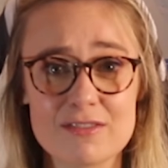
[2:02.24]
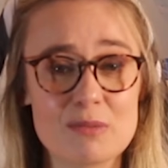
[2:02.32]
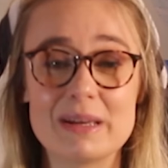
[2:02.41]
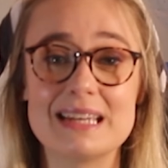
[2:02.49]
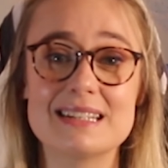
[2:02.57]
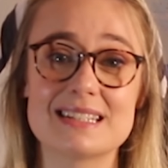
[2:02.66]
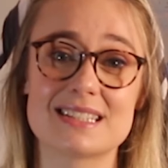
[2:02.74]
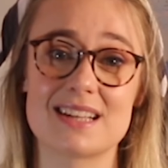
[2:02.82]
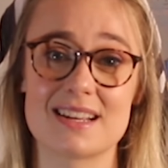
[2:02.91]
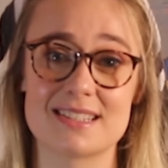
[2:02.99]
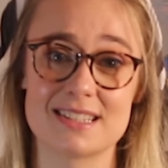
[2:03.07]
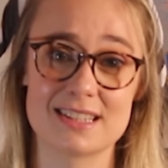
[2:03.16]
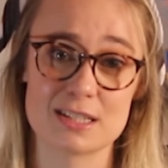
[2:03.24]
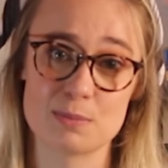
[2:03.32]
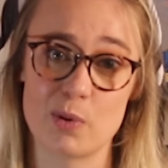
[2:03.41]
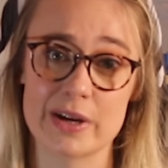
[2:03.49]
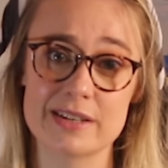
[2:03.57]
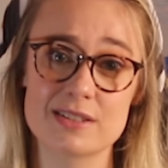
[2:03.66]
even being discussed at this
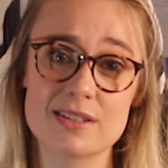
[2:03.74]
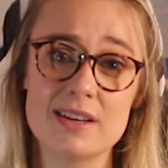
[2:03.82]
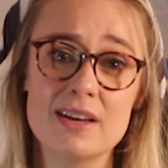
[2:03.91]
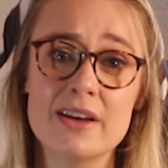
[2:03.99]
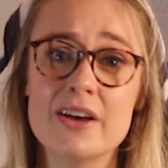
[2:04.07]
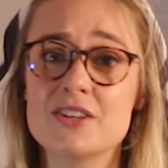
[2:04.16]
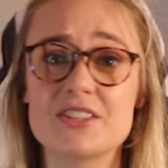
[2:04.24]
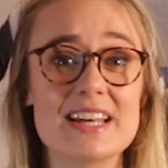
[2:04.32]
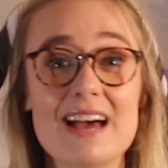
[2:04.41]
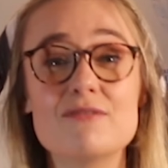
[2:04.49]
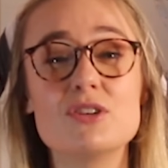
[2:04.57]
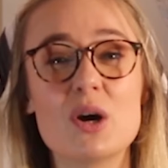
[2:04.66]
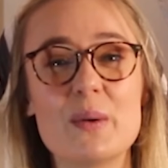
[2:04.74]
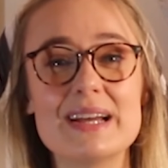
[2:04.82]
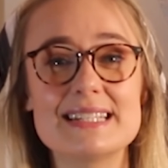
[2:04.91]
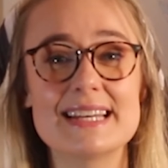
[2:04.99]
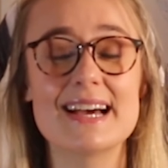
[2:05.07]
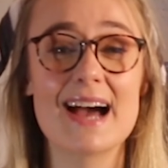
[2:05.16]
point. So they have no
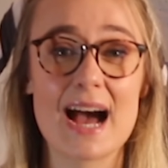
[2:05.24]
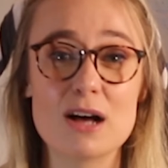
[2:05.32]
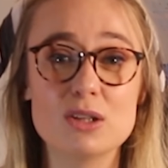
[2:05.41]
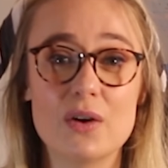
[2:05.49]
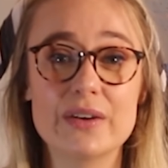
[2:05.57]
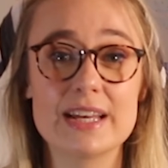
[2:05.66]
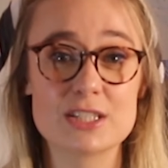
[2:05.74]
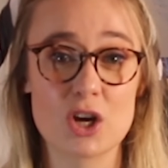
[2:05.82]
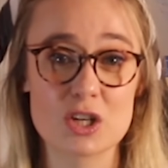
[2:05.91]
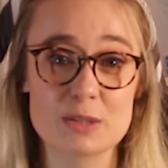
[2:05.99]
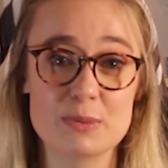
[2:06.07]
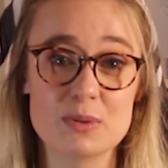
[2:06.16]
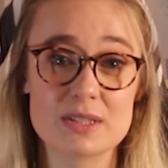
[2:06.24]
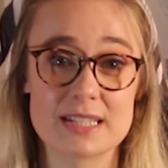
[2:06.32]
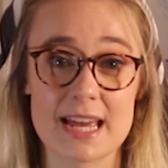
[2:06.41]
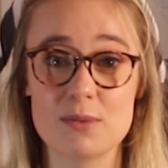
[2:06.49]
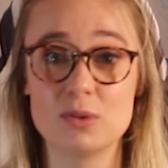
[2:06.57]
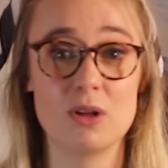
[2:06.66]
idea how long his hospital
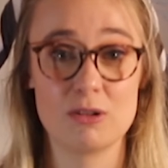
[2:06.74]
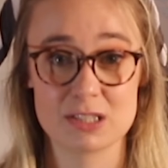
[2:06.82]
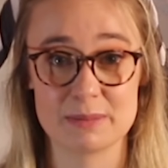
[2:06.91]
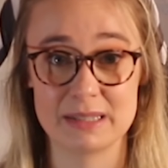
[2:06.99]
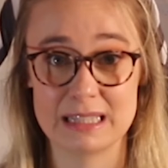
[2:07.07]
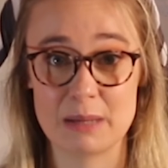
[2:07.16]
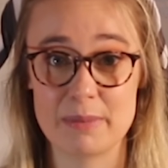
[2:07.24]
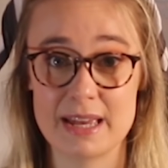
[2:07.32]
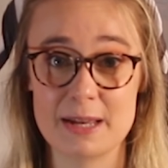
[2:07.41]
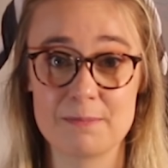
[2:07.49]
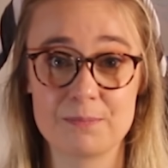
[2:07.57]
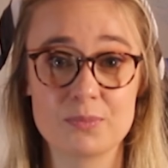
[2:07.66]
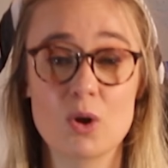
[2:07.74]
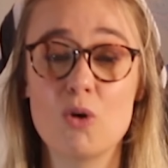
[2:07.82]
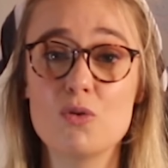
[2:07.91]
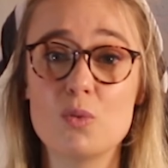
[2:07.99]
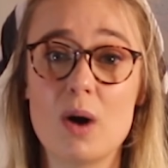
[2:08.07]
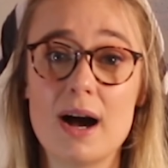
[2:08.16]
stay will ultimately be. All
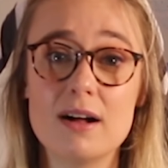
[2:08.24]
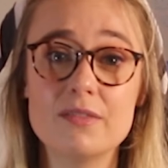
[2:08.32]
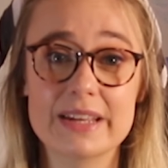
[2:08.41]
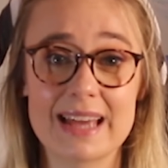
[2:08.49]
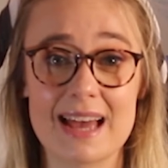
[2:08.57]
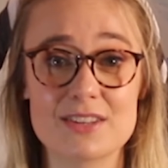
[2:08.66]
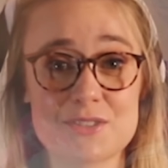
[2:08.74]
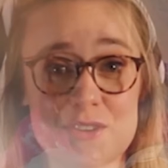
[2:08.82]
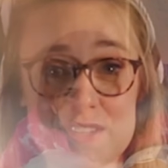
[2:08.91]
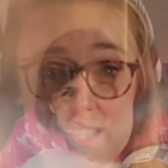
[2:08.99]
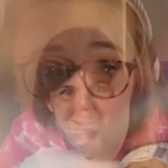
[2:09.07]
the while, Nick has no